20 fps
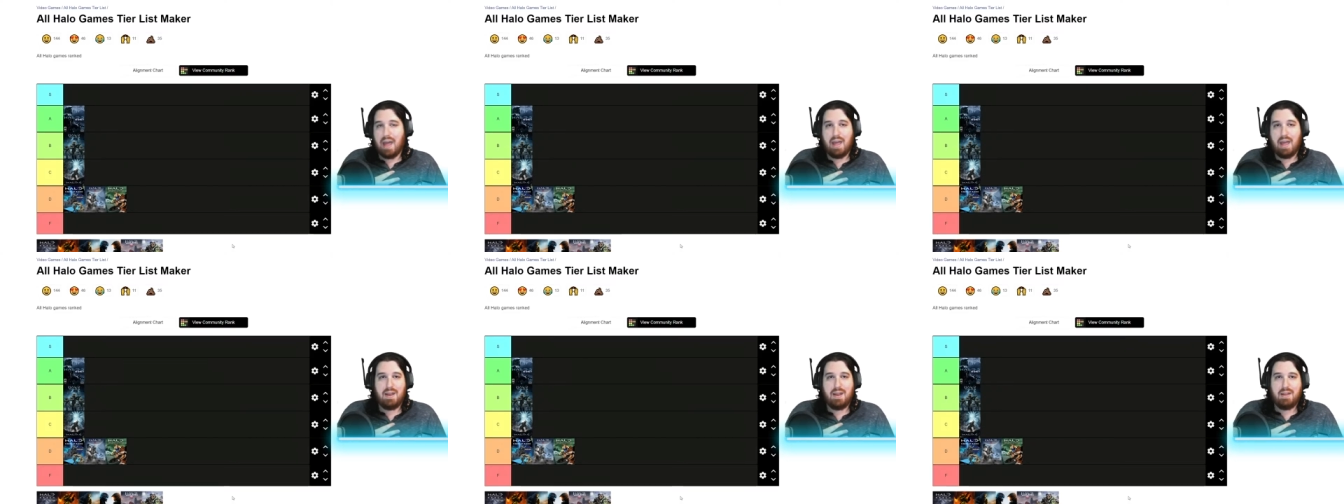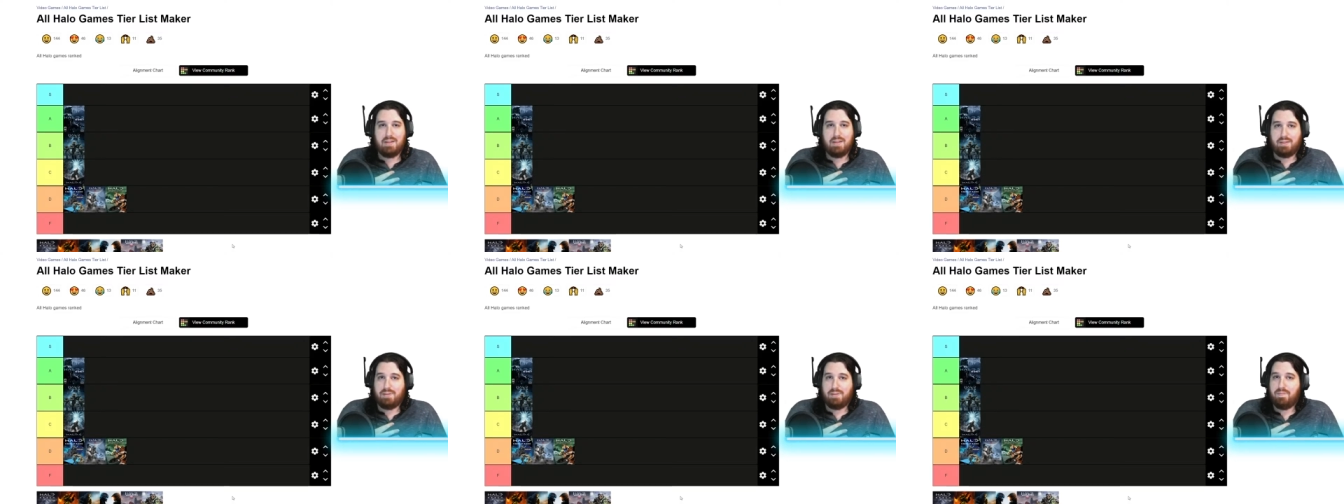
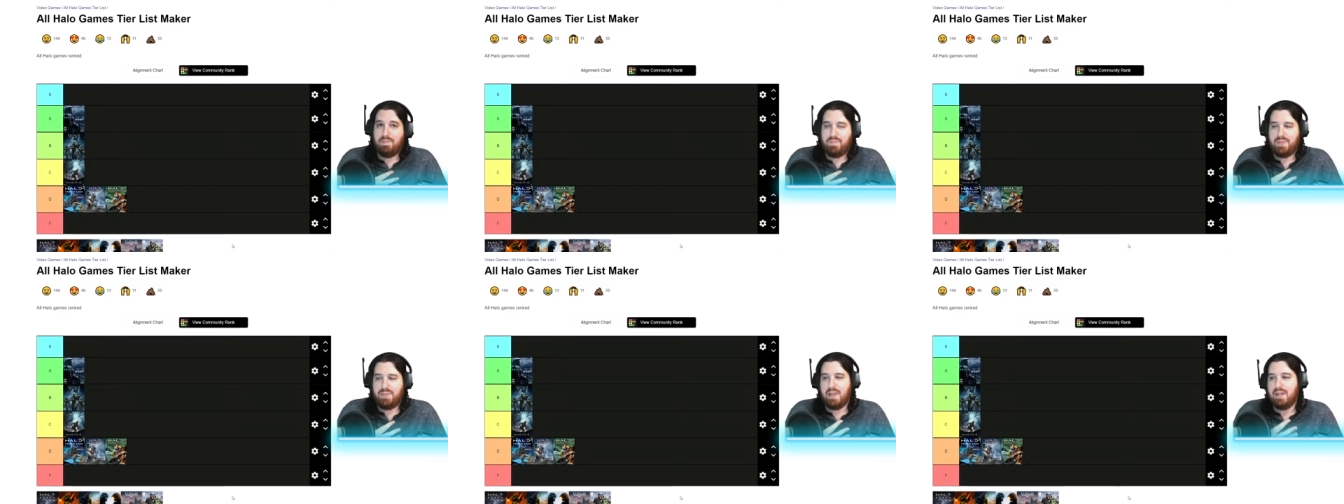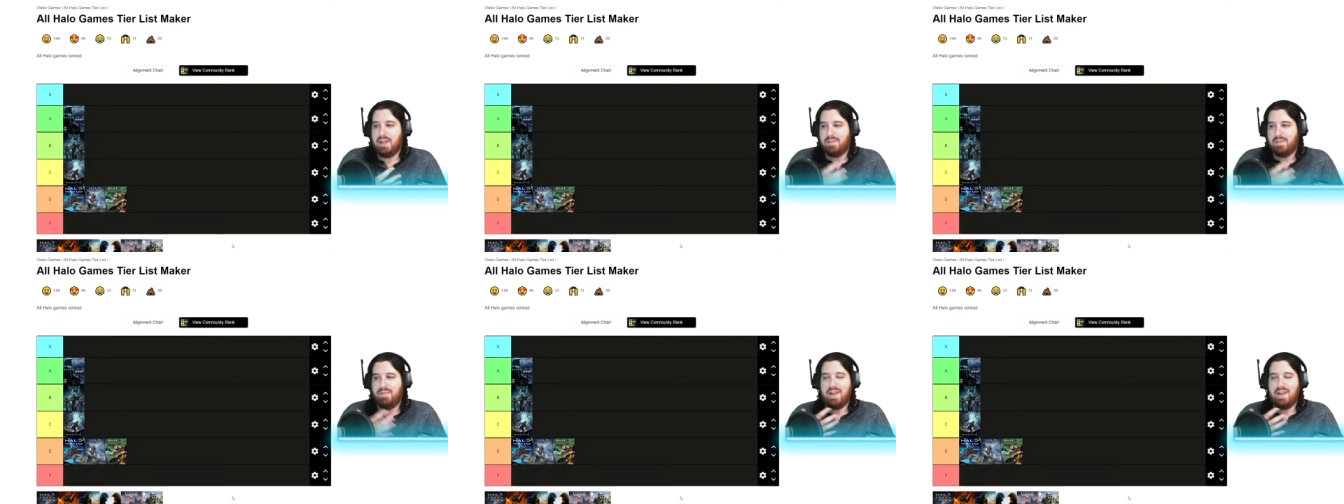It
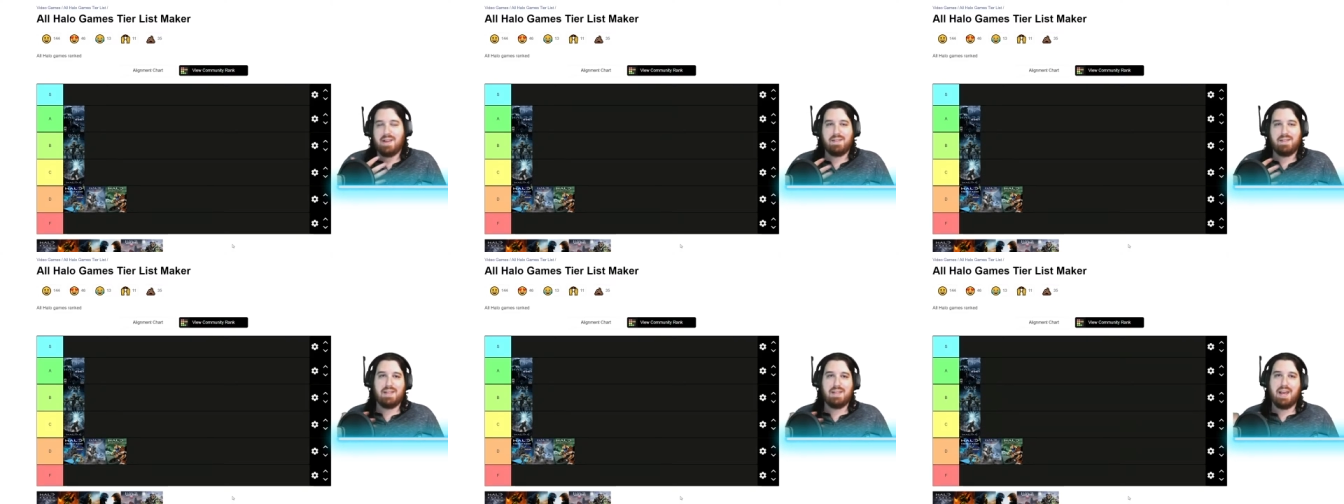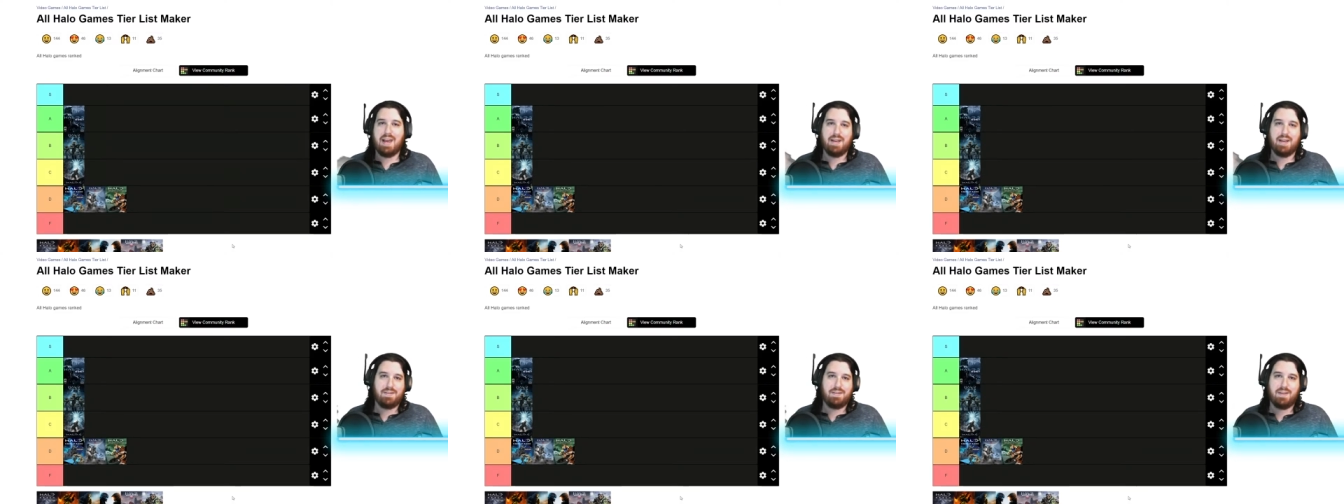it's
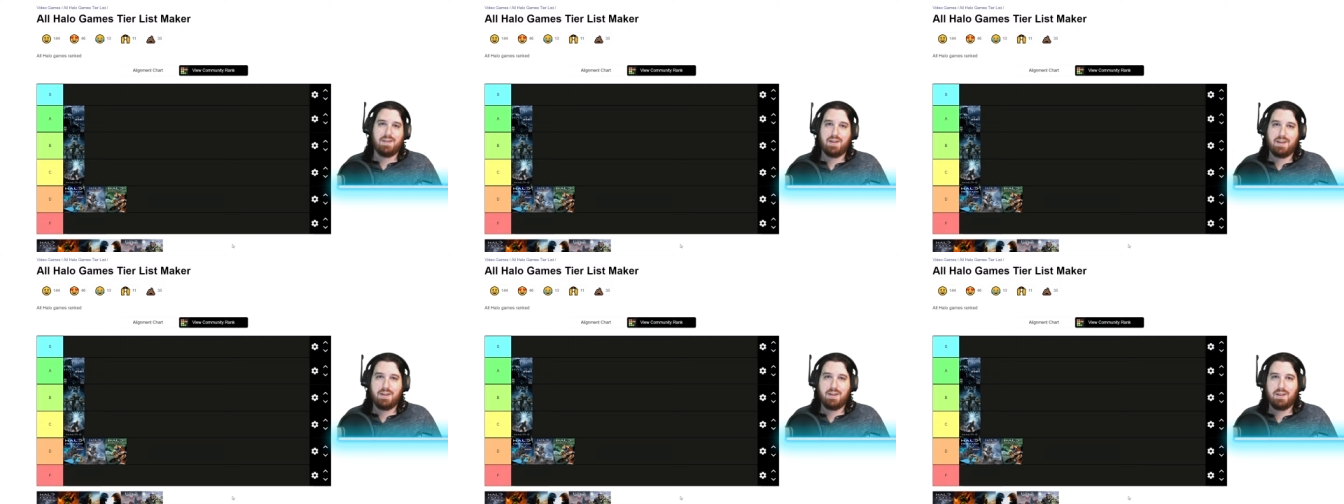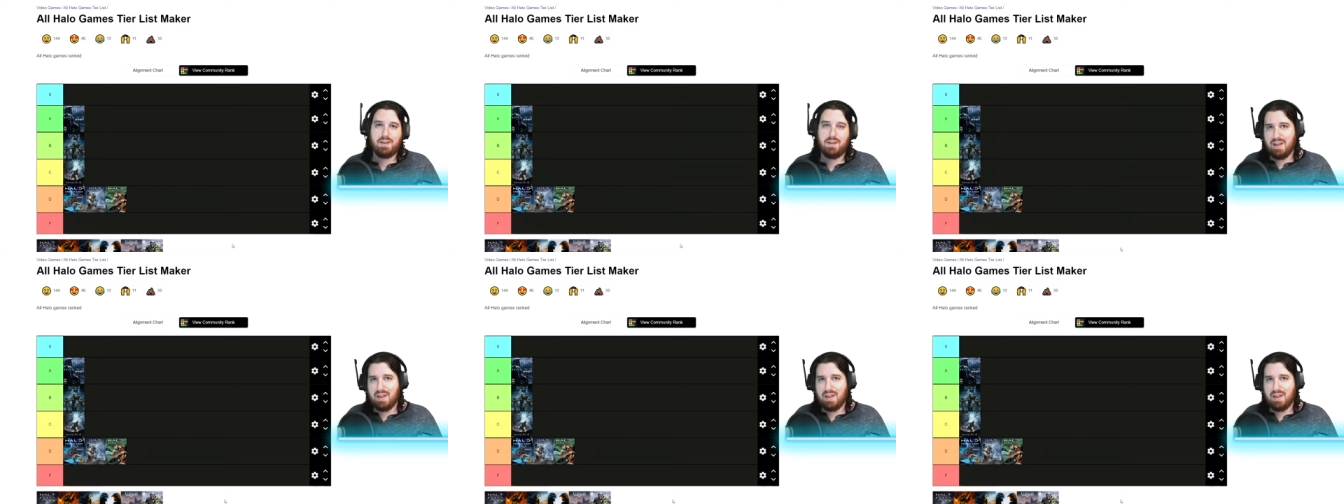fantastic.